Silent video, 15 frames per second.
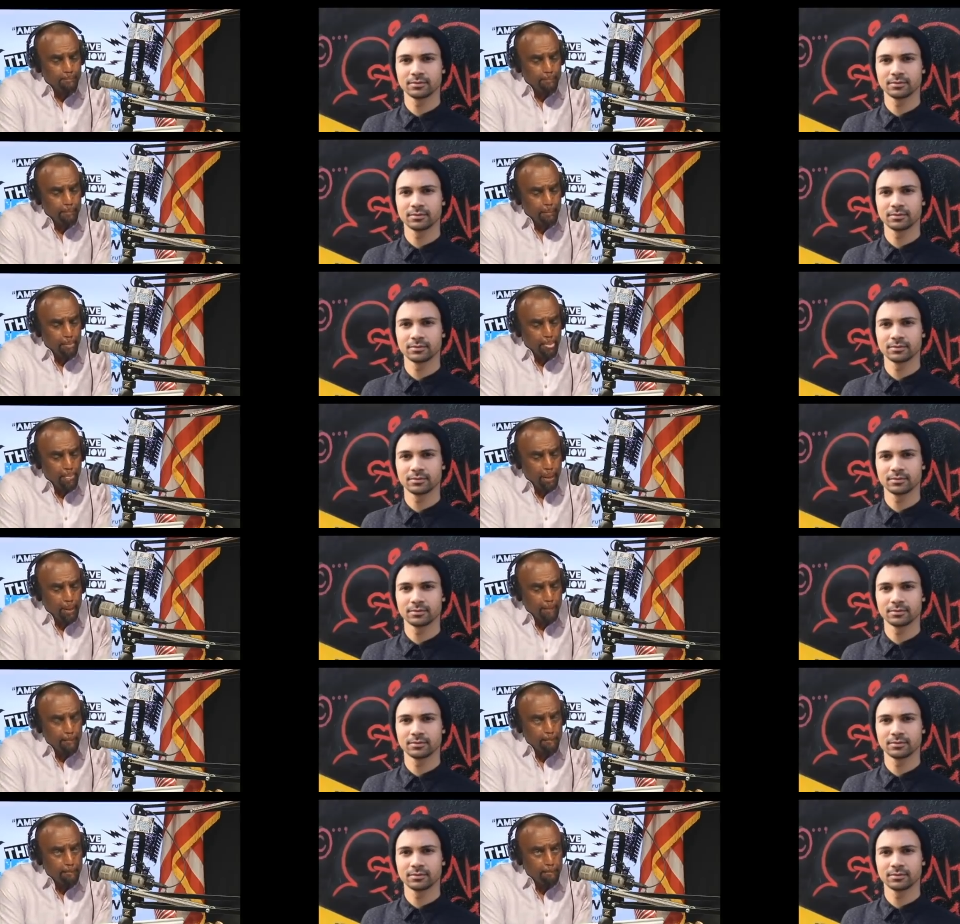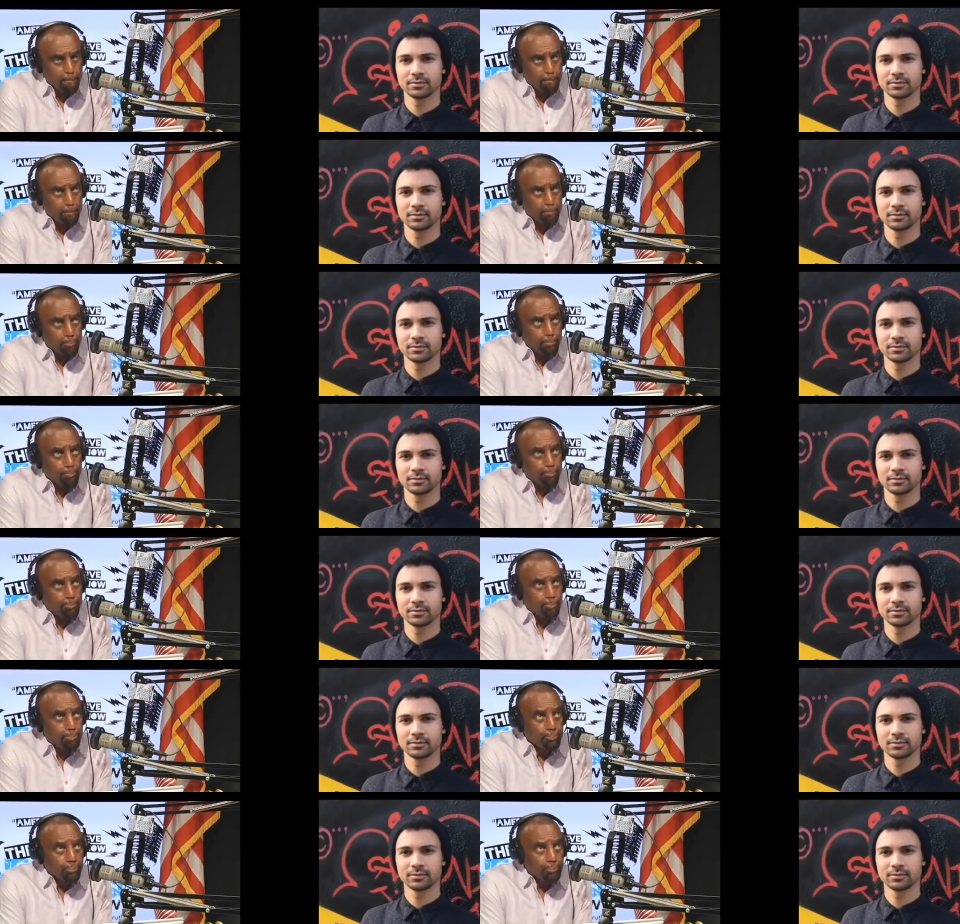
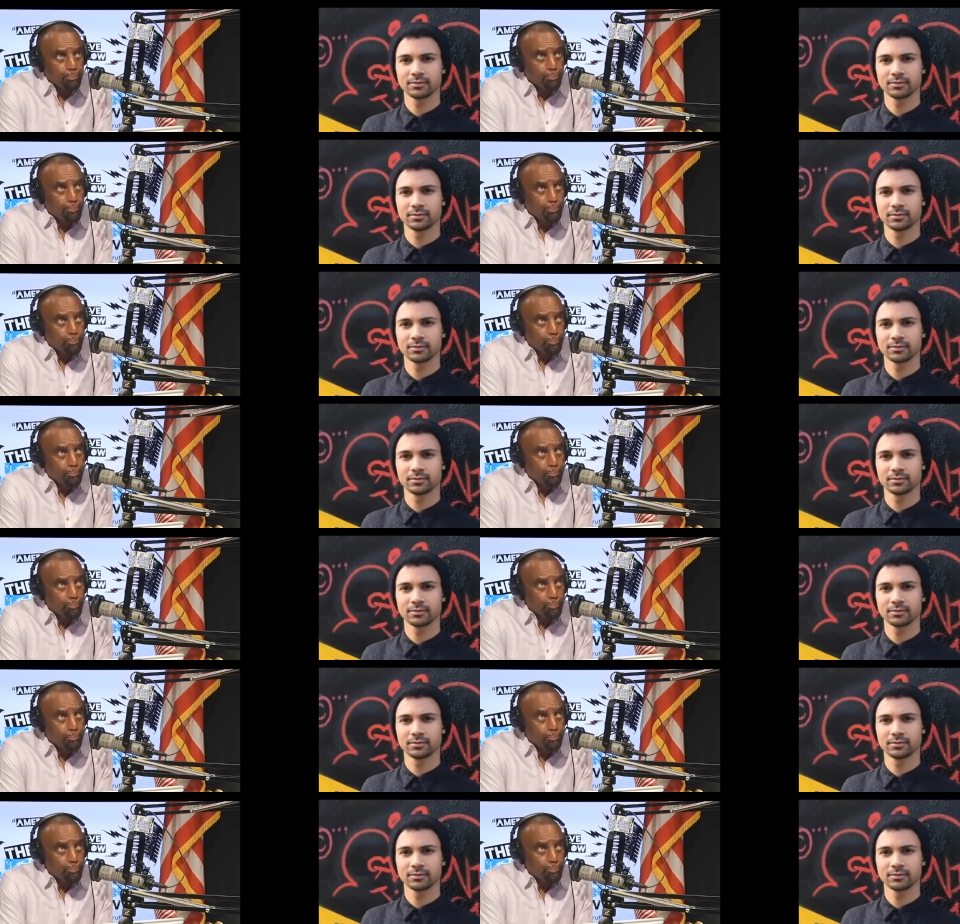Nobody speaks.